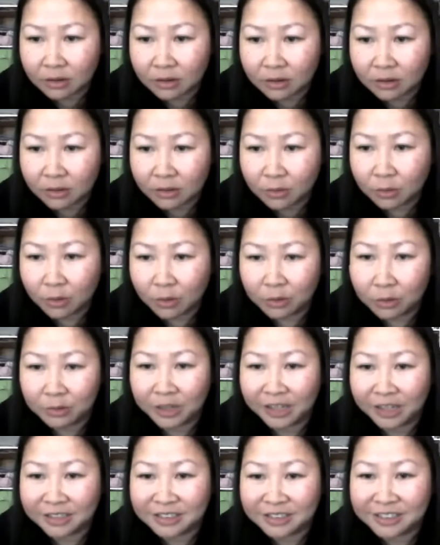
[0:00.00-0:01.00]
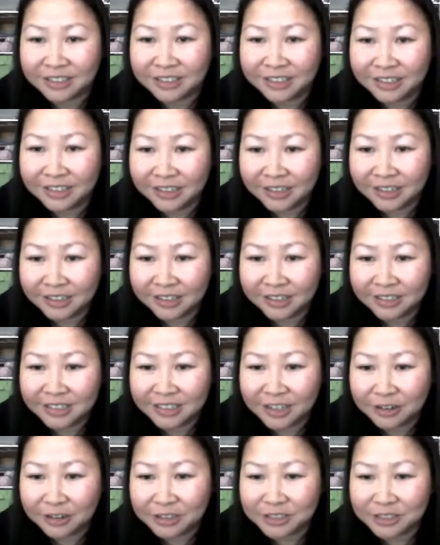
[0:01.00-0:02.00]
Whoa, that's
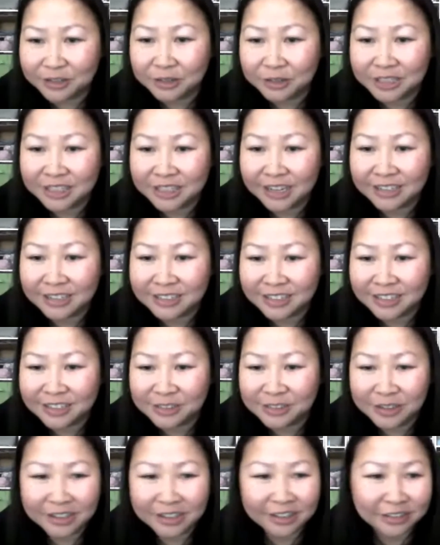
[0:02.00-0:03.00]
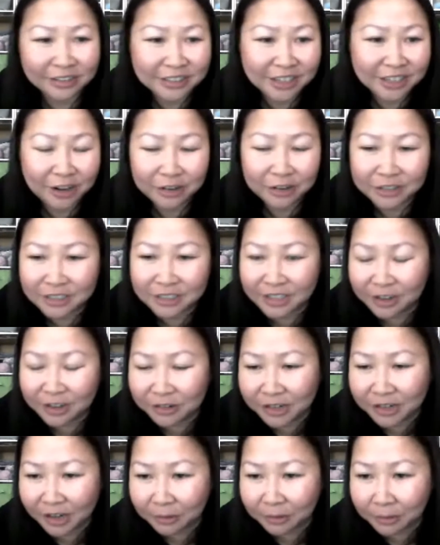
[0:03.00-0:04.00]
Sarah's so intense. That's why I love Sarah. Sarah and
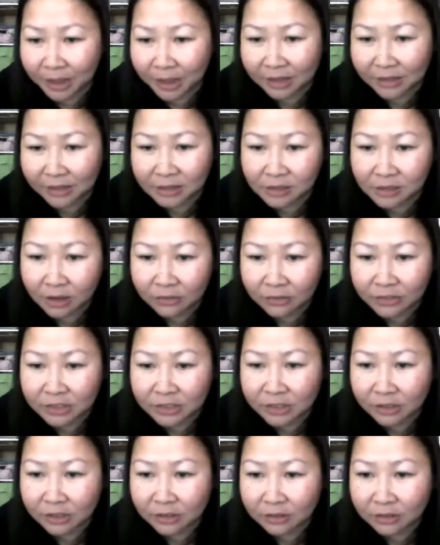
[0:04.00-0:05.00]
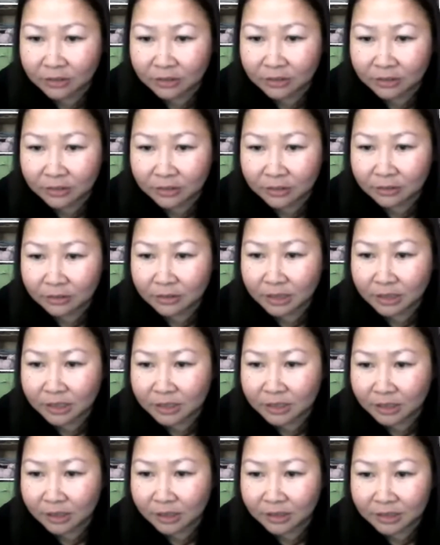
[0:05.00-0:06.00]
I balance off each other. We're like
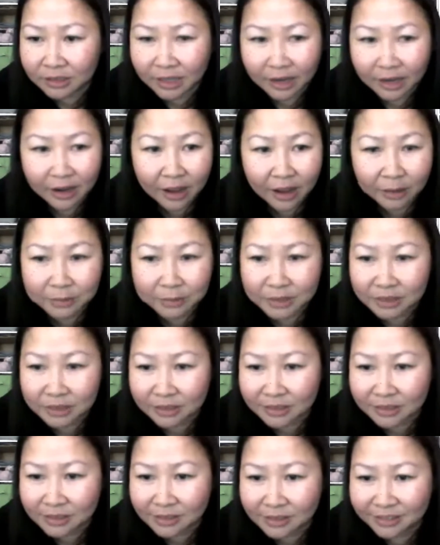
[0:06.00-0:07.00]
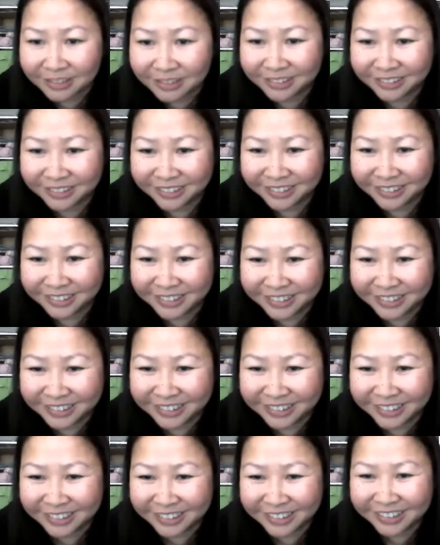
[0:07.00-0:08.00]
the dead opposites.
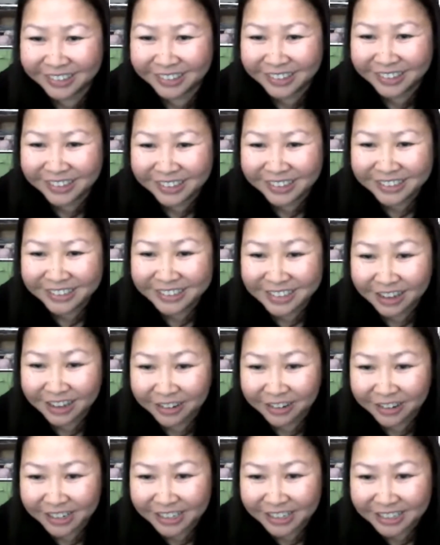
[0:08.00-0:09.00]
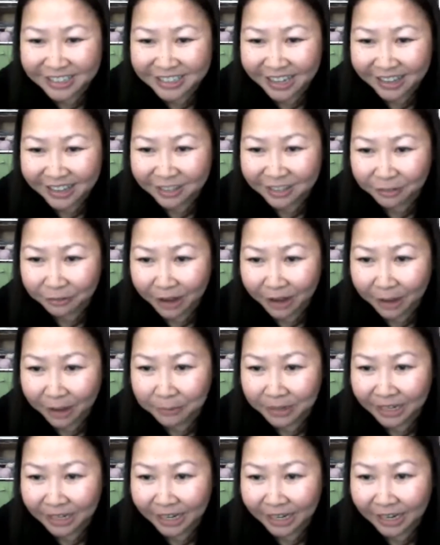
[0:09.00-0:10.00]
Sarah is like the
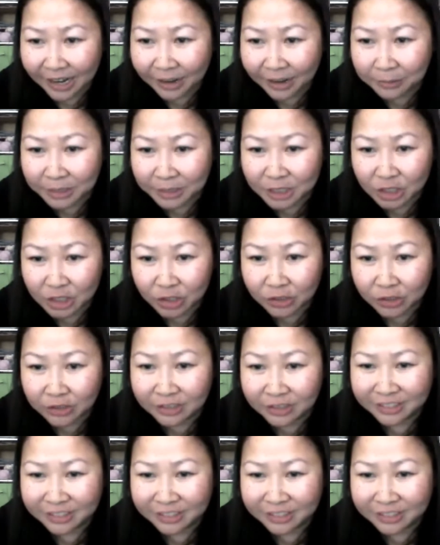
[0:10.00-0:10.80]
rabbit and I am the turtle.